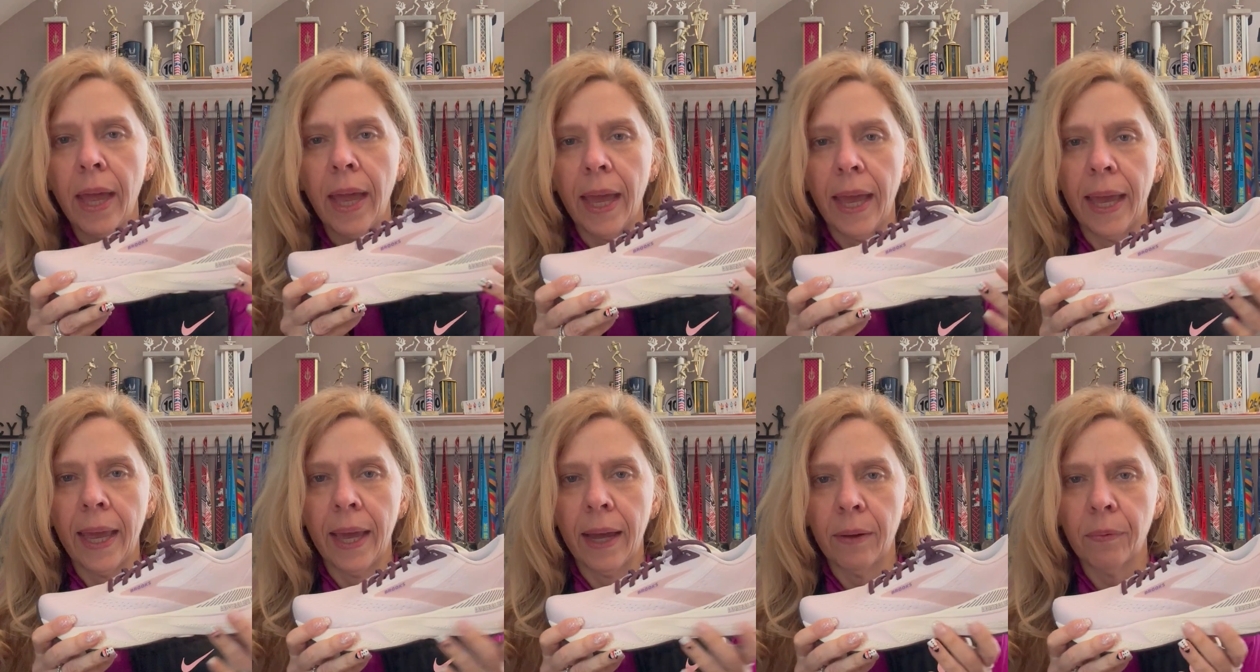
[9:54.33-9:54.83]

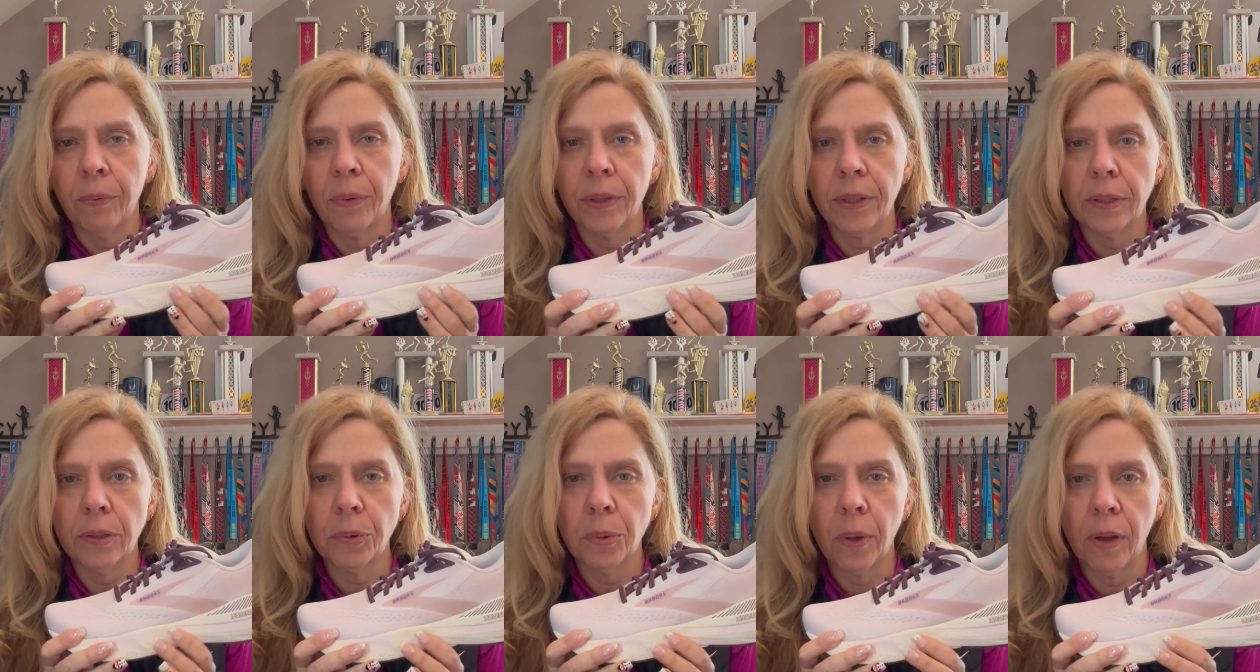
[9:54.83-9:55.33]
and with a
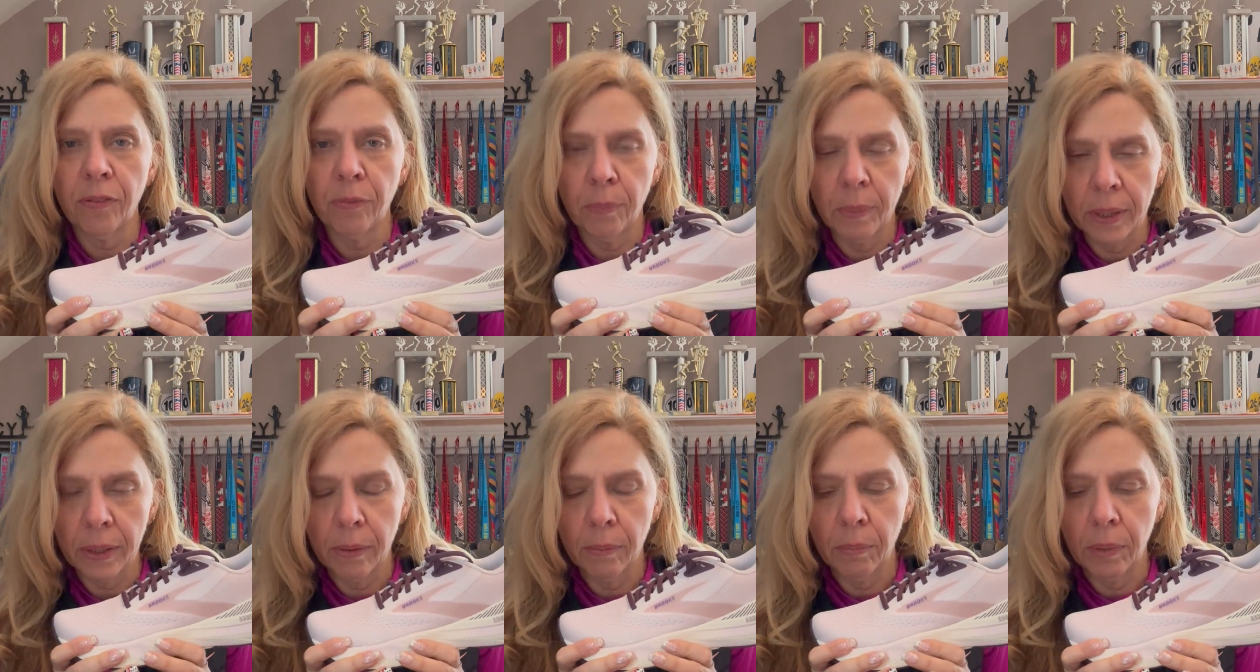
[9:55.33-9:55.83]
12
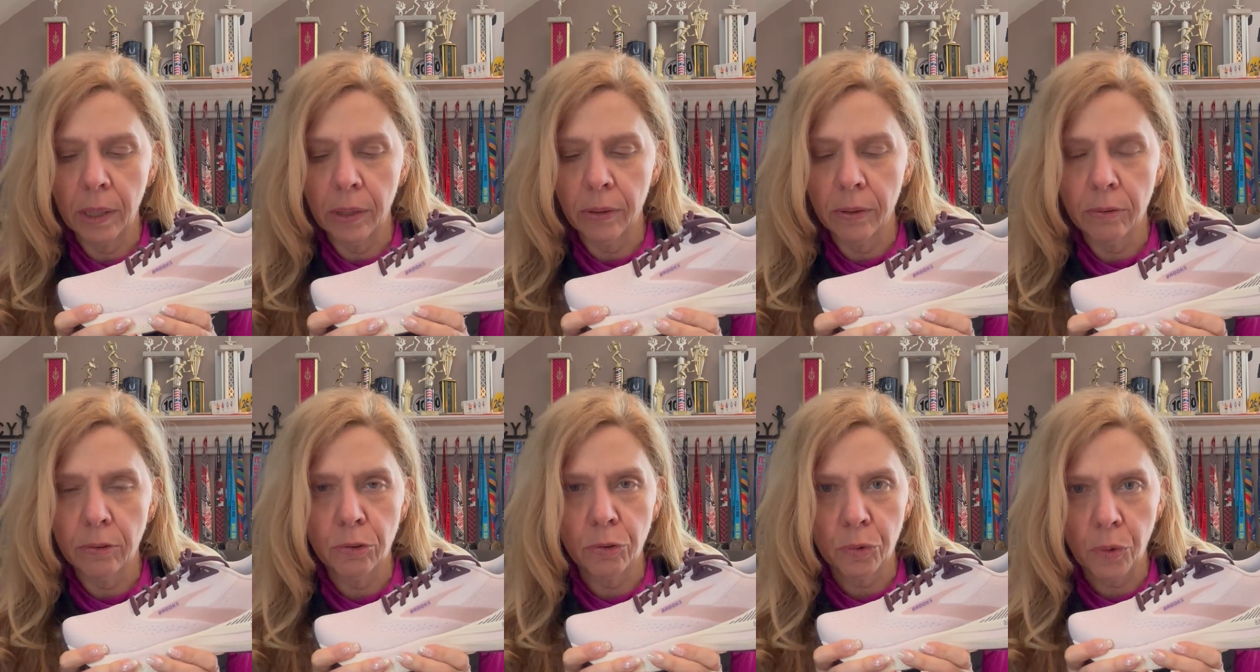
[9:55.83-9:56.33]
millimeter
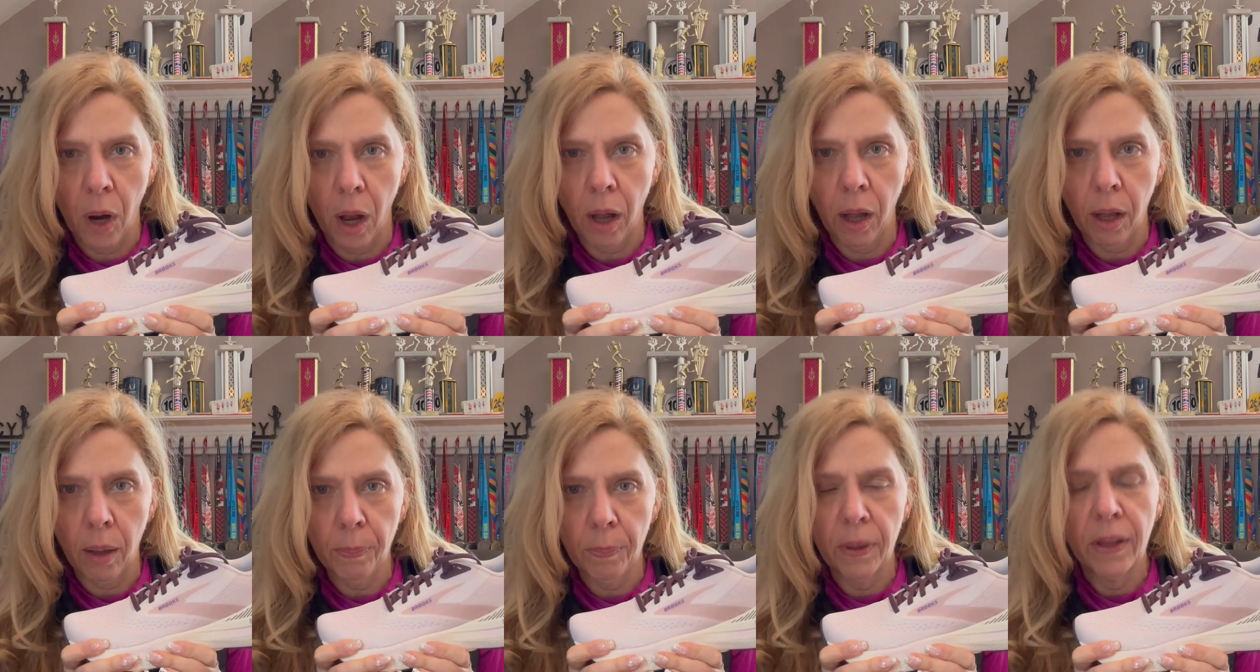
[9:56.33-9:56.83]

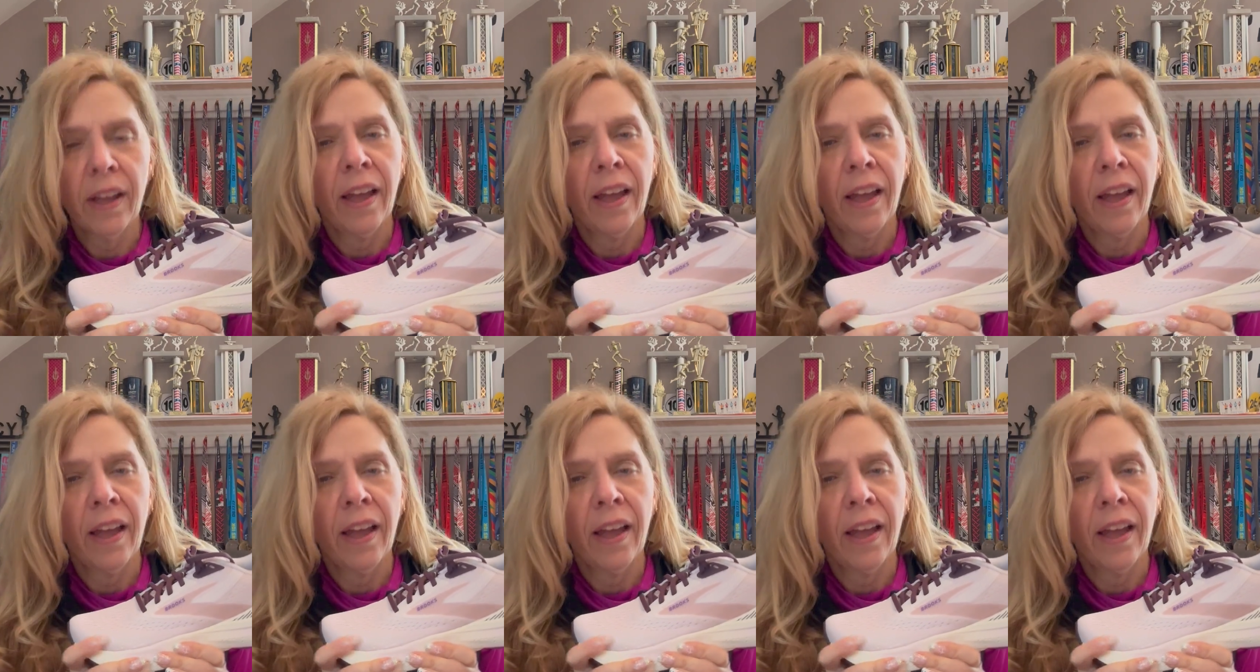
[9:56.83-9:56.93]
drop.